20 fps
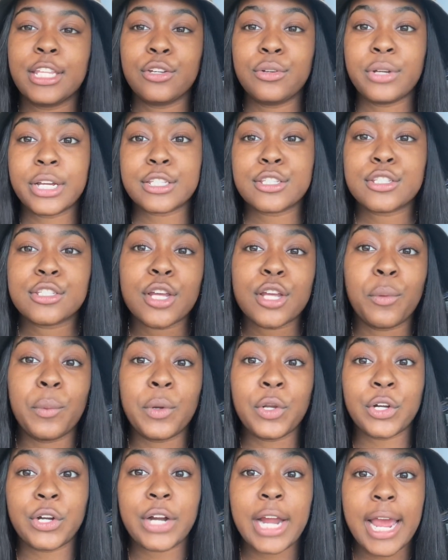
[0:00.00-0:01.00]
you get so
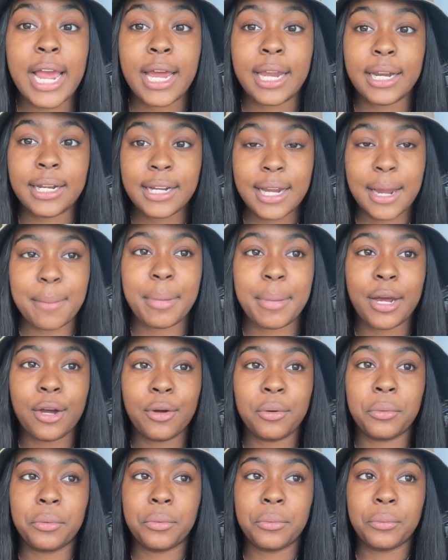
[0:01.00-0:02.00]
in your head
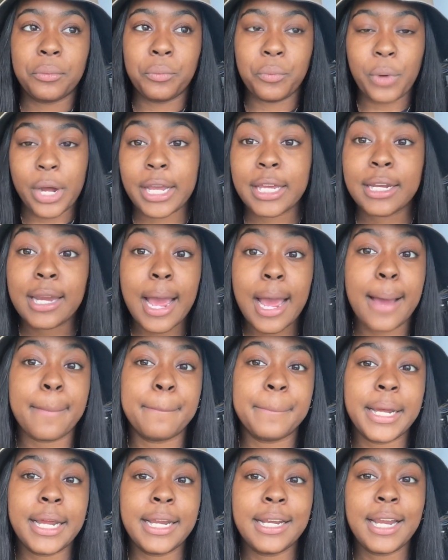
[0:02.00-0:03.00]
about what could
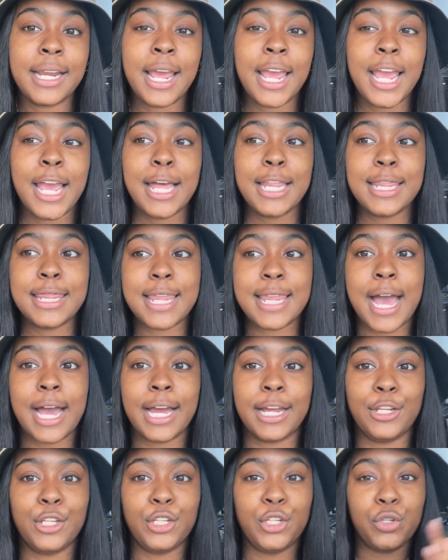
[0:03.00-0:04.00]
happen
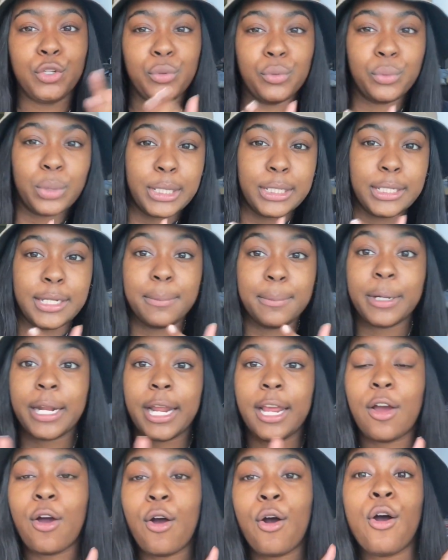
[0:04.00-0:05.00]
that you
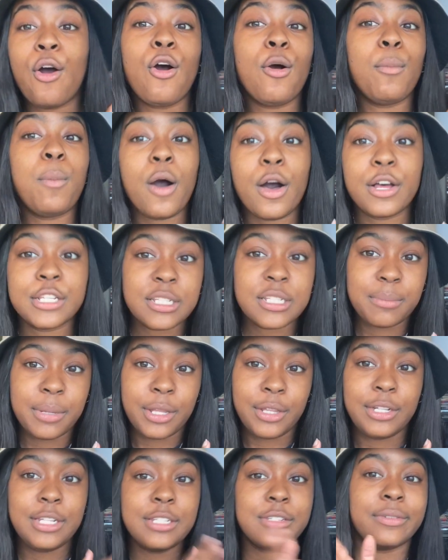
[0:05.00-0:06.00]
eliminate all
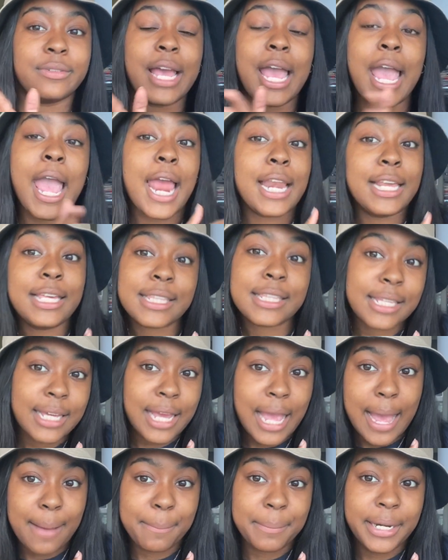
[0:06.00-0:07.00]
possibilities of anything
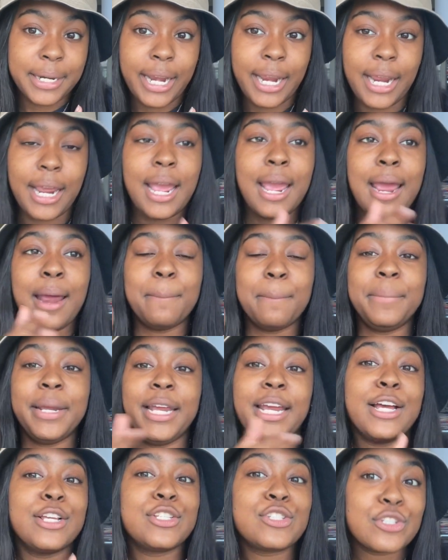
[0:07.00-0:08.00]
happening
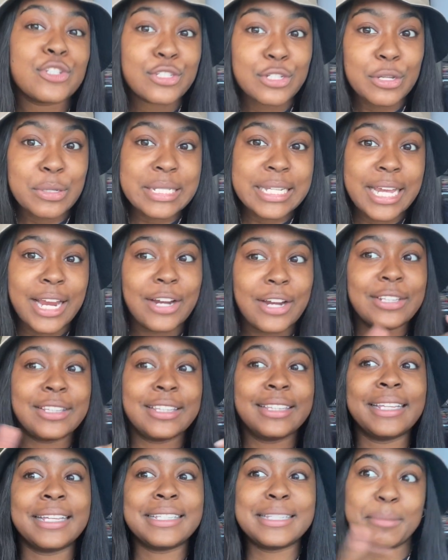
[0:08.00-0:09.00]
because you're so
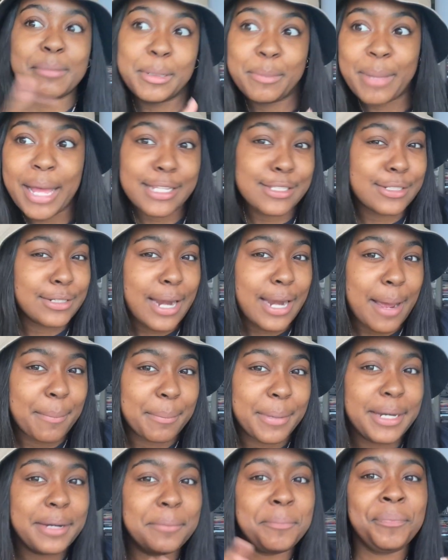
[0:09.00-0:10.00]
scared that something bad's gonna
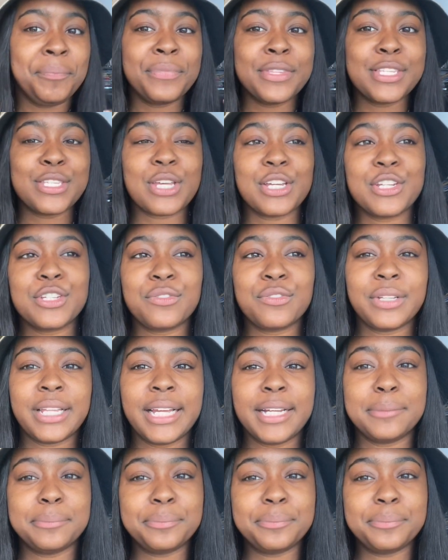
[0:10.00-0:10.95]
happen. So I just feel like,